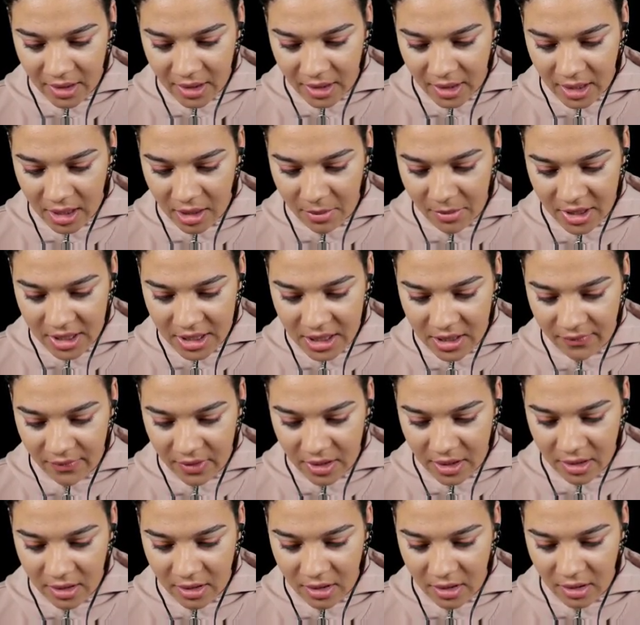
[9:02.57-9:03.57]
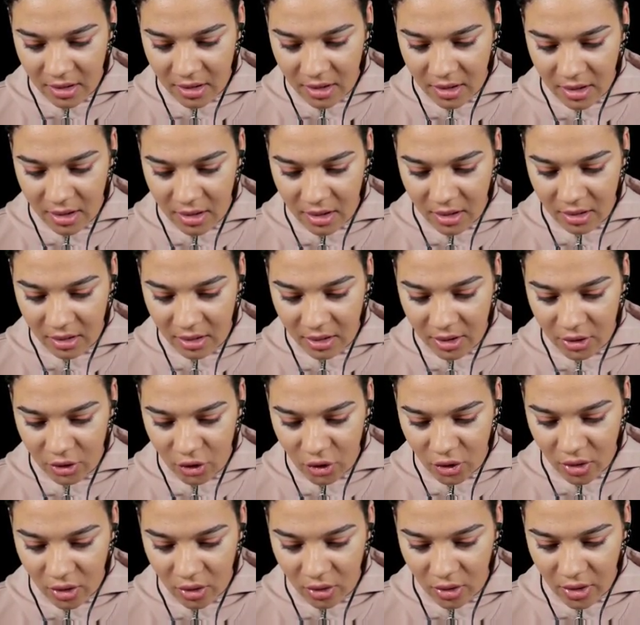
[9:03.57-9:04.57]
And I'm going to even uh,
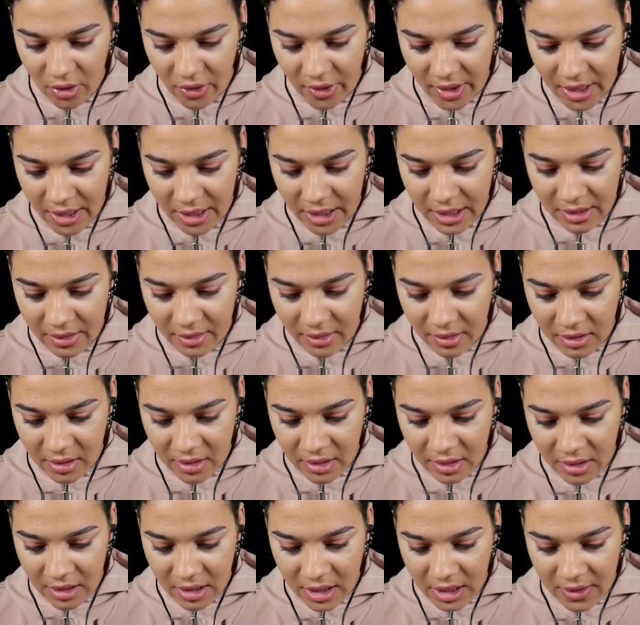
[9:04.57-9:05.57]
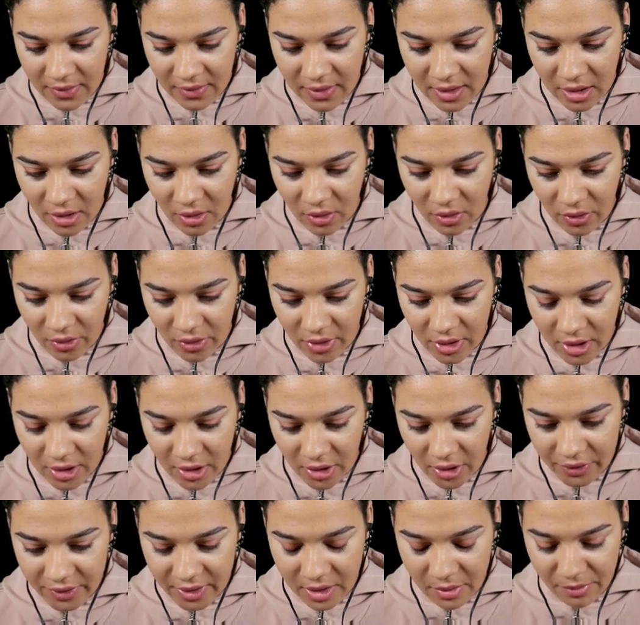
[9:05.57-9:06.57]
control click and then hold
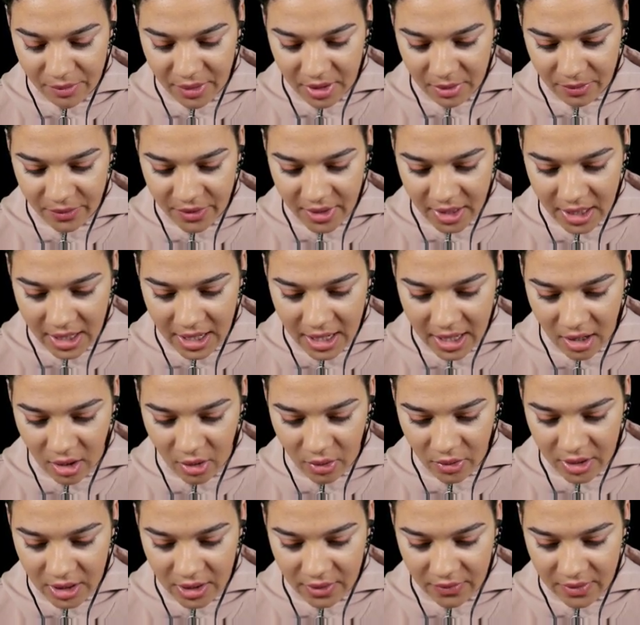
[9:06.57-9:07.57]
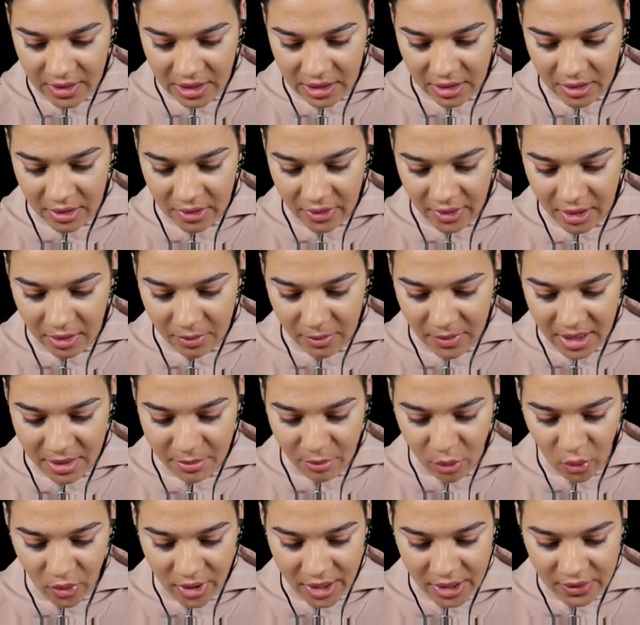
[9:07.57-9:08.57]
alt and bump that out and then click my
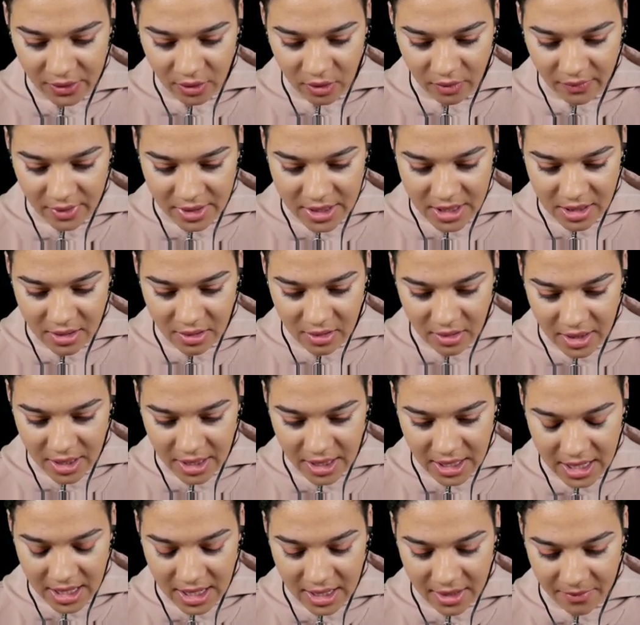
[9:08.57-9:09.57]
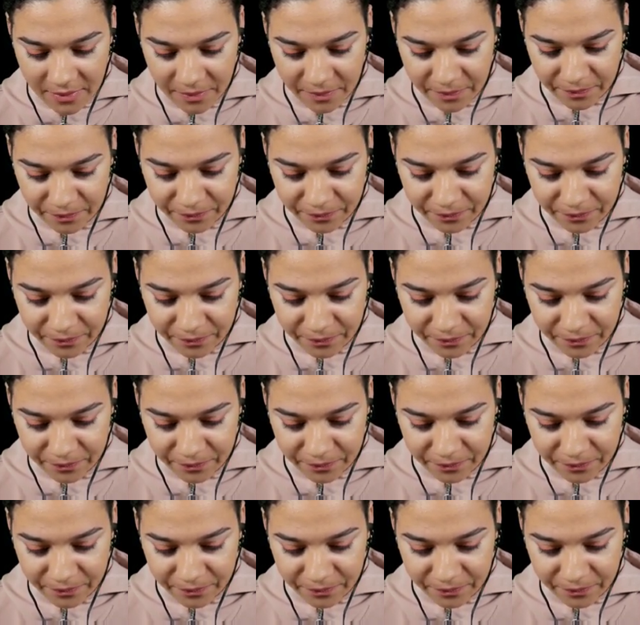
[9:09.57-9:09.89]
point over here again.